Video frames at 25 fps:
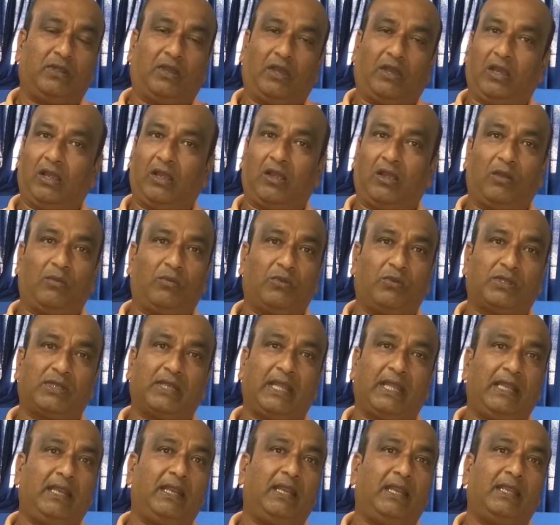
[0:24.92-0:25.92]

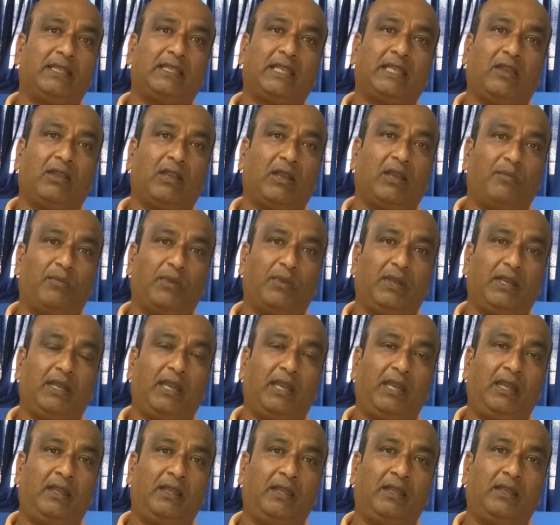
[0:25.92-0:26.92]
Almost 9 days I have
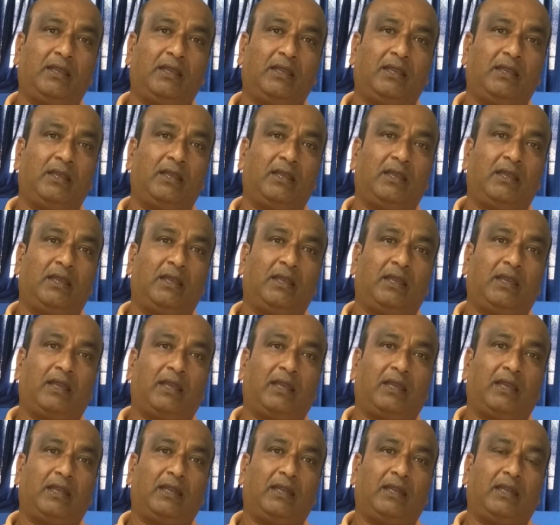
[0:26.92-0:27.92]
completed.
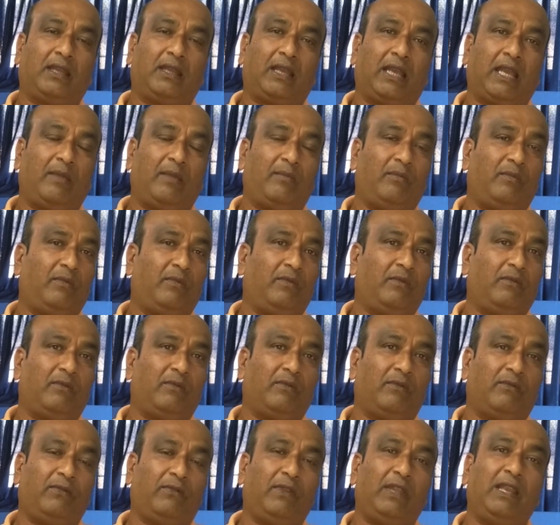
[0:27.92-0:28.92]
And I am
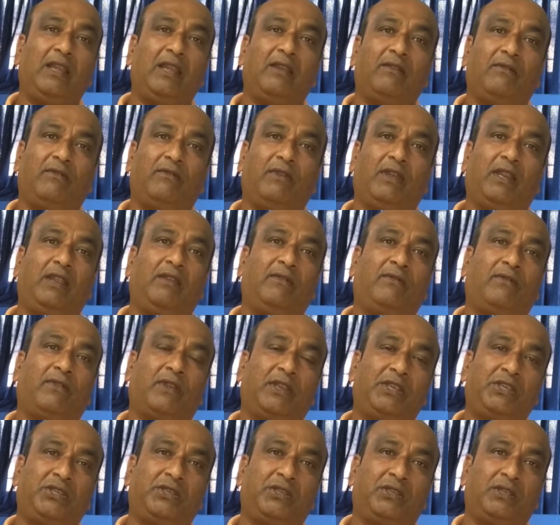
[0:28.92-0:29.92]
feeling very
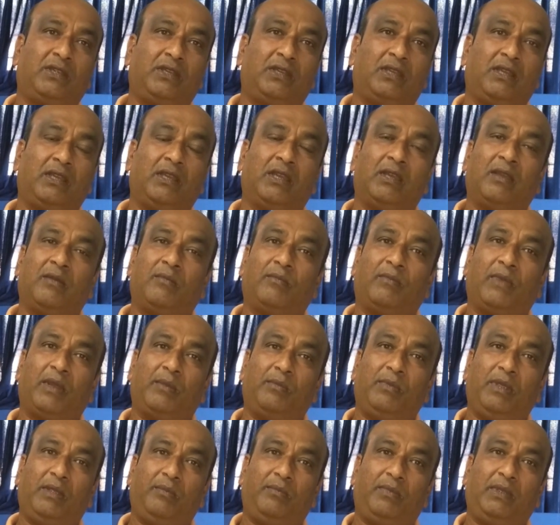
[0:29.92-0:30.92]
fresh. My
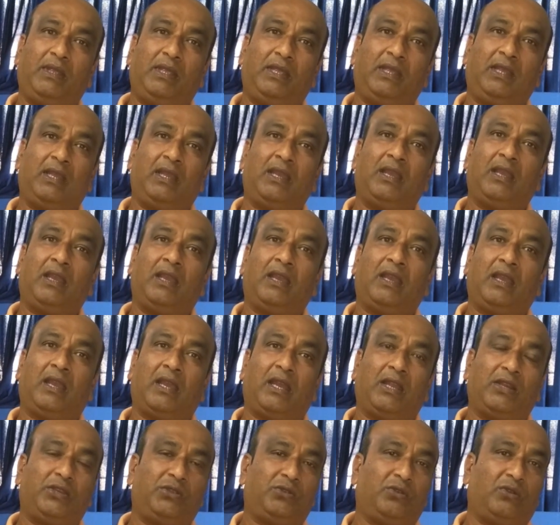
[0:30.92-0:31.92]
BP
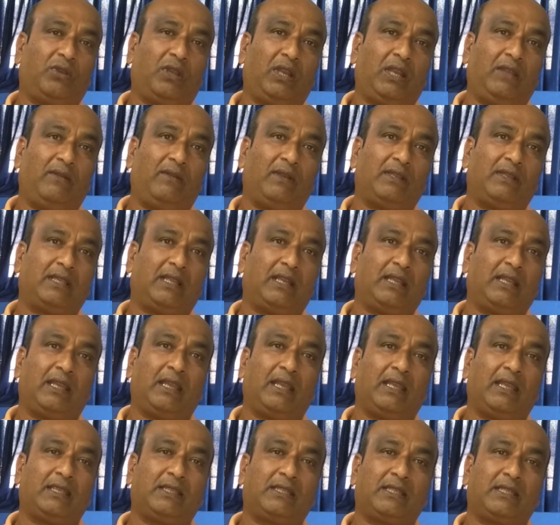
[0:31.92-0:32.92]
and sugar levels are
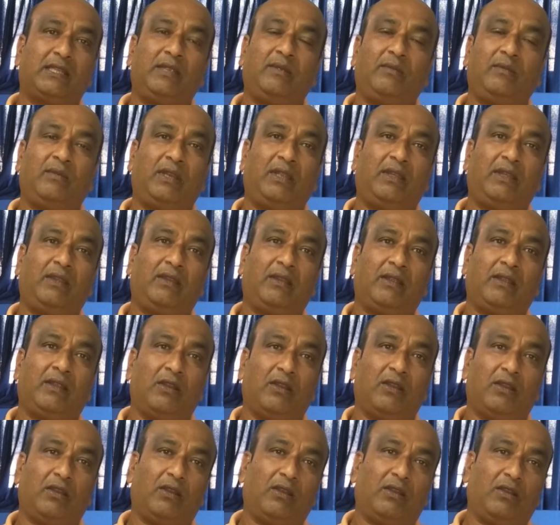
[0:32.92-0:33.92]
extremely
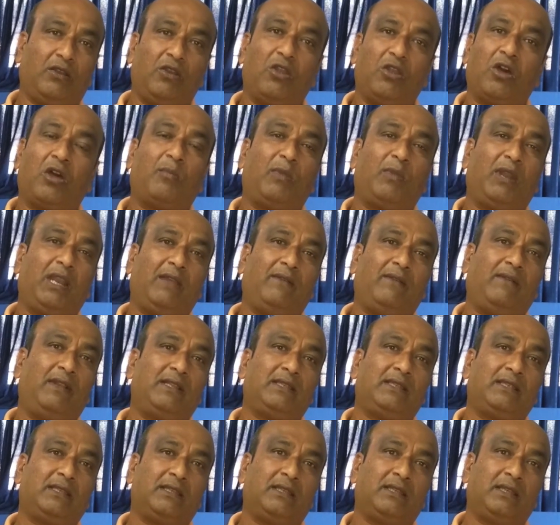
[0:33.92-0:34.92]
normal
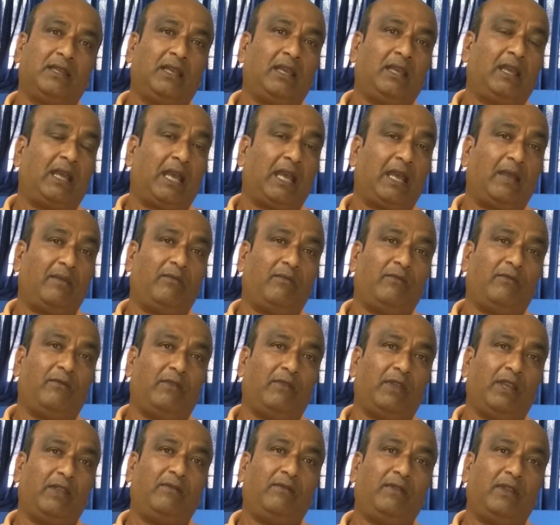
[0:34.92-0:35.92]
levels. I am
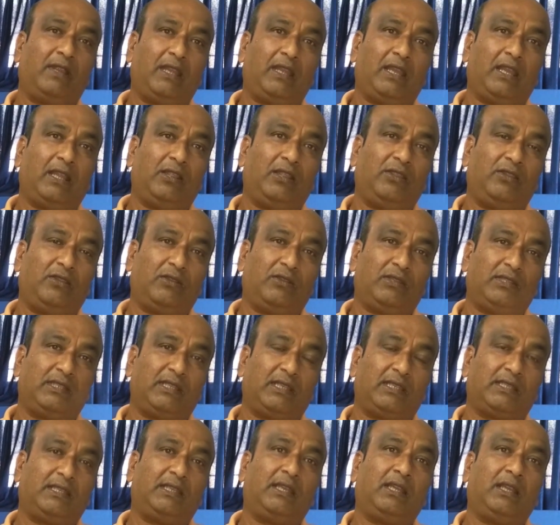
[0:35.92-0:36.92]
very, very
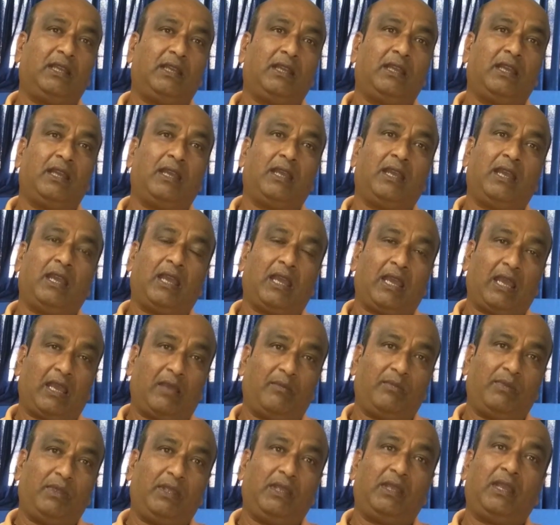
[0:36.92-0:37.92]
enthusiastic.
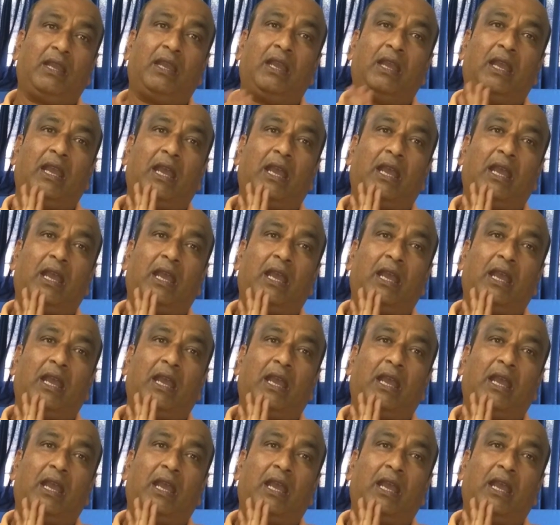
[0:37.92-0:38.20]
Happy.